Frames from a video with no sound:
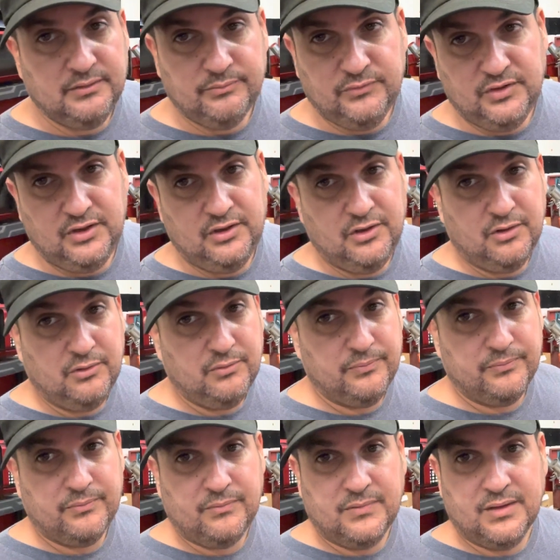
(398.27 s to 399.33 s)
you know,
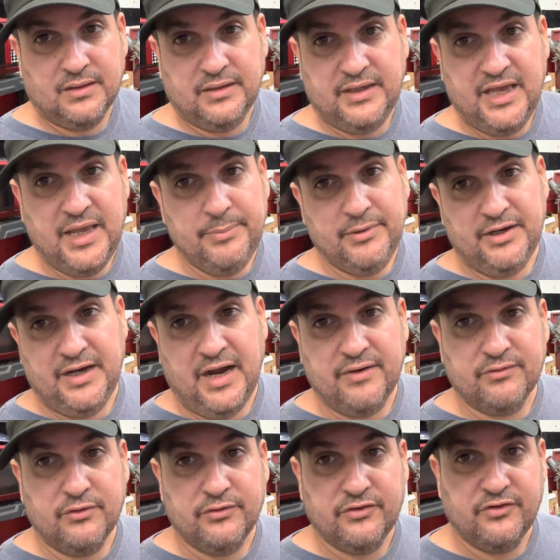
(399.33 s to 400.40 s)
Cape
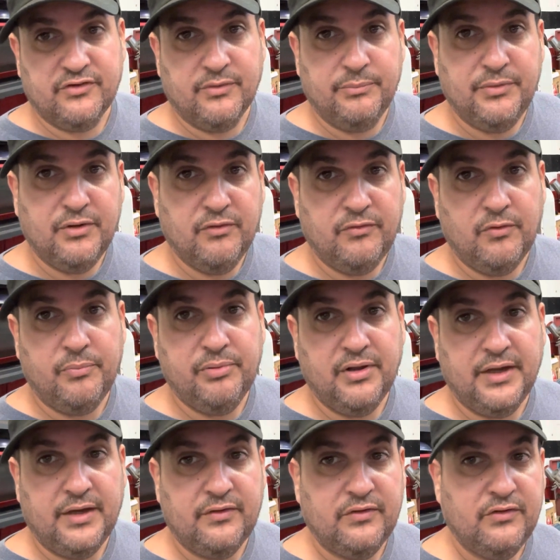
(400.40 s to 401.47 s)
Canaveral is just a beautiful
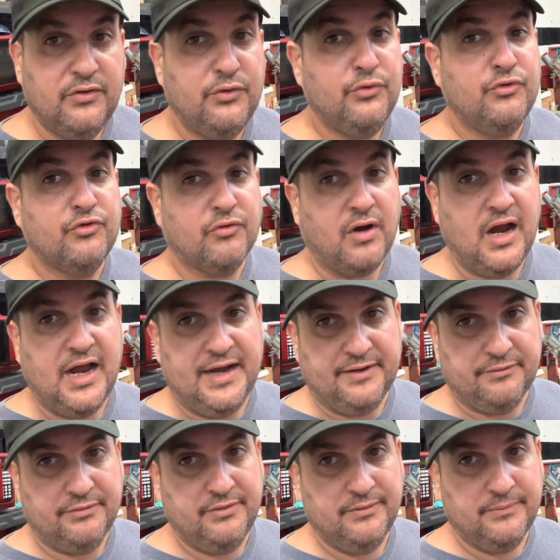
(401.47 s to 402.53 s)
place to
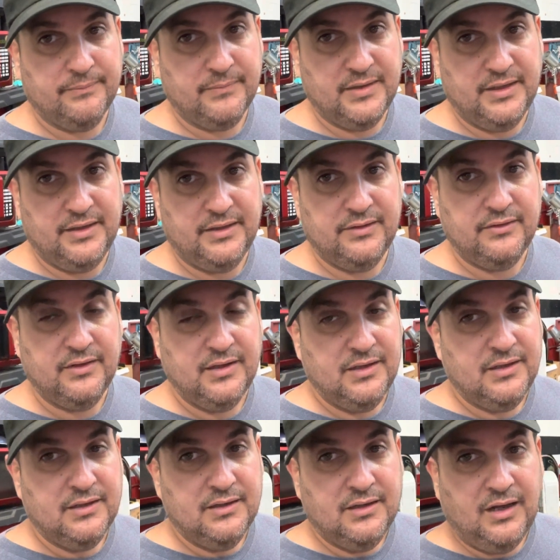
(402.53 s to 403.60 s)
drive. And
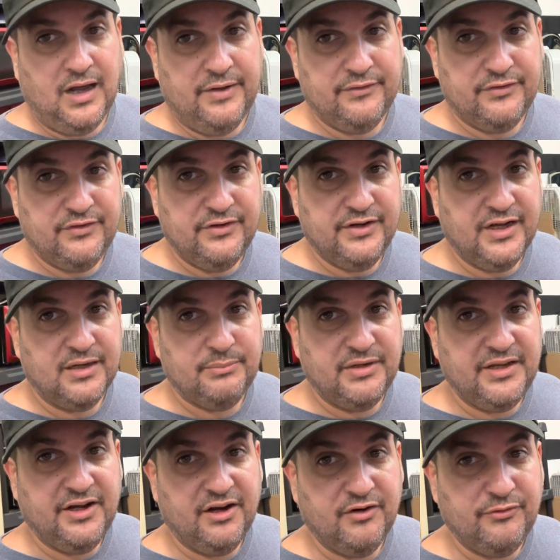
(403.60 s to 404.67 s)
obviously, you gotta be
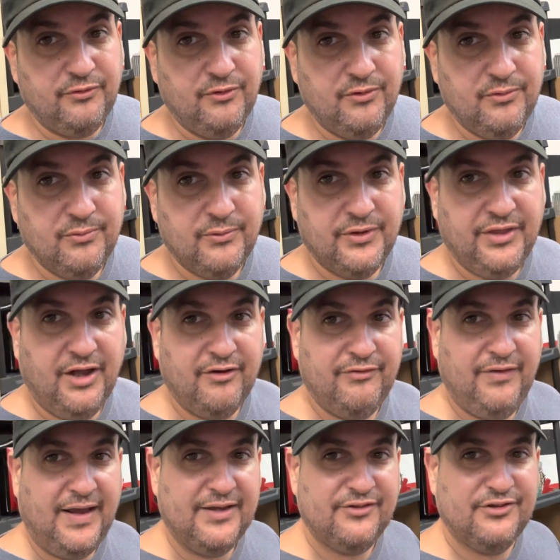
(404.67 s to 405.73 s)
careful with how
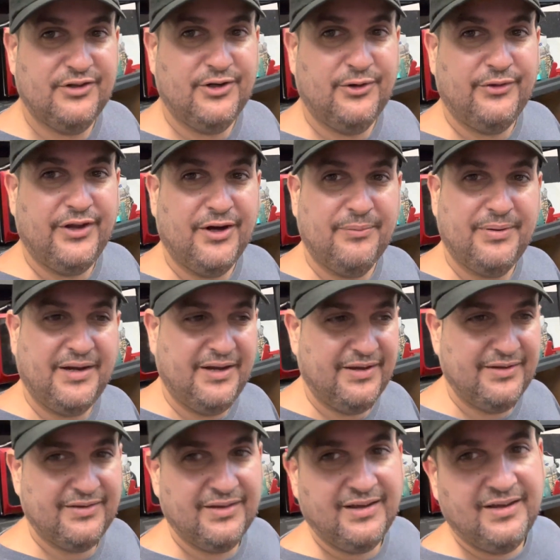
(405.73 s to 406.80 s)
fast you go there,
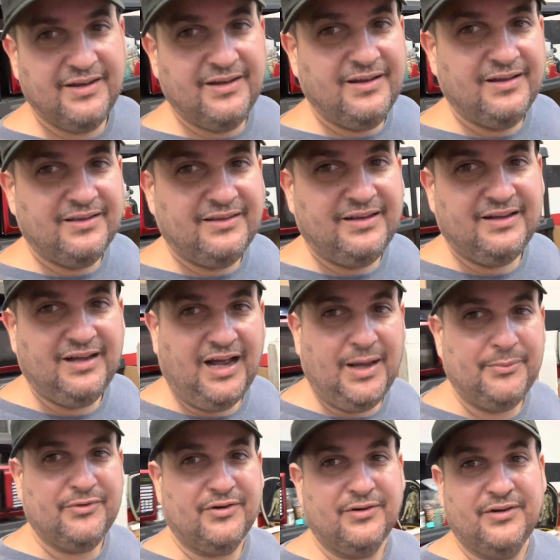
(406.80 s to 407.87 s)
because the
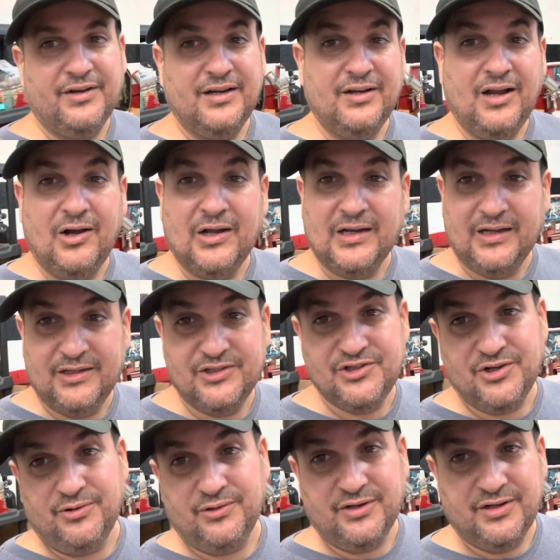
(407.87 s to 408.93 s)
cops are not a
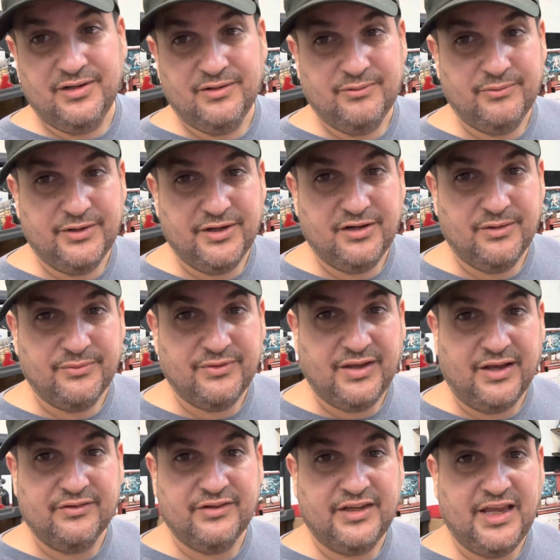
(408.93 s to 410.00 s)
joke when it comes
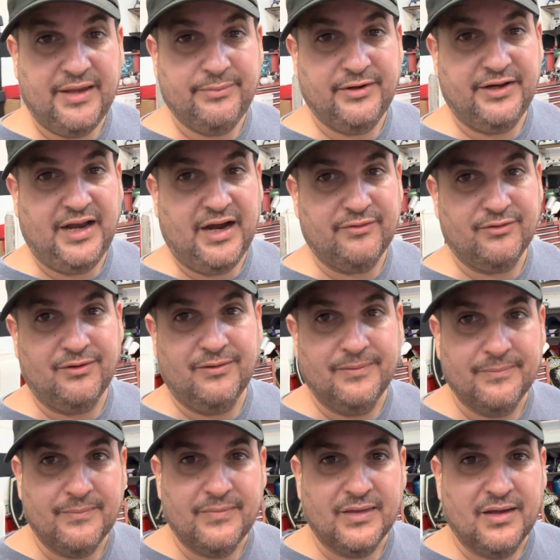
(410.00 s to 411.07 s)
down to Cape Canaveral.
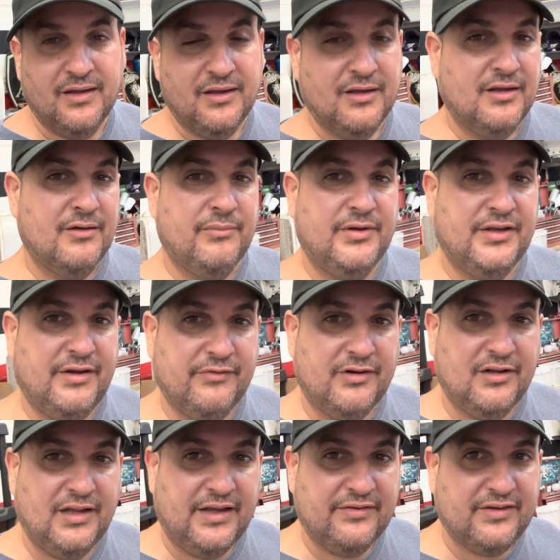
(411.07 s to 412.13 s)
But
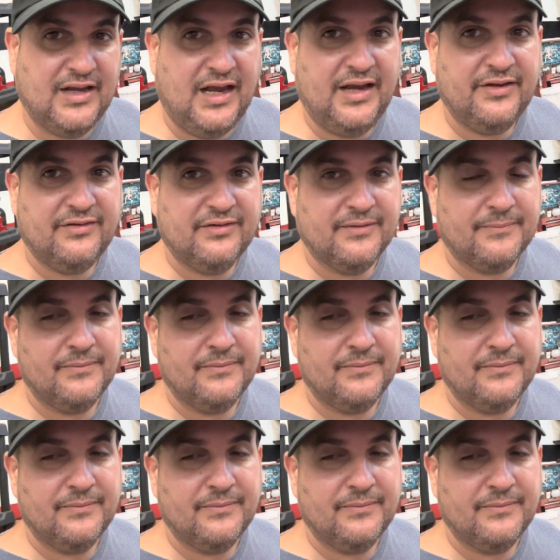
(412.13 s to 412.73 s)
nevertheless, guys,